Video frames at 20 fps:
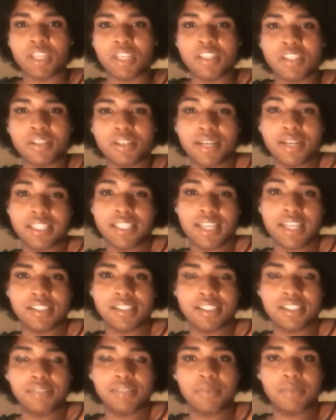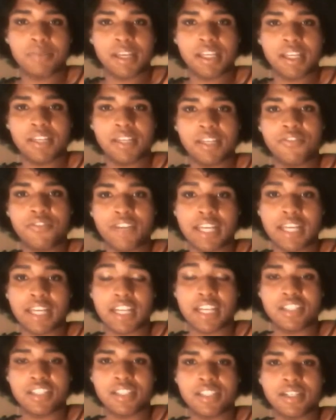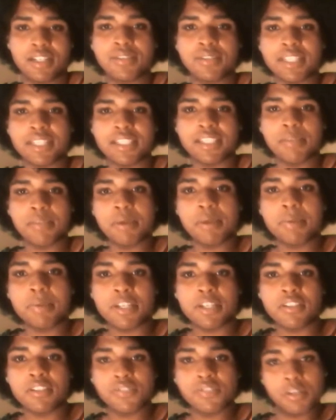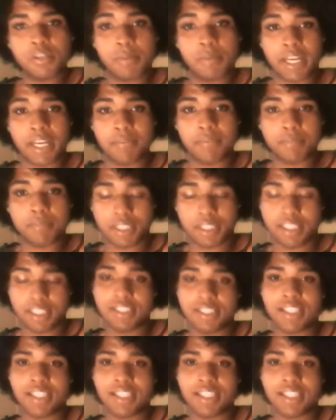so I texted my friend Ashley and I was like, send me a picture of your butt, please.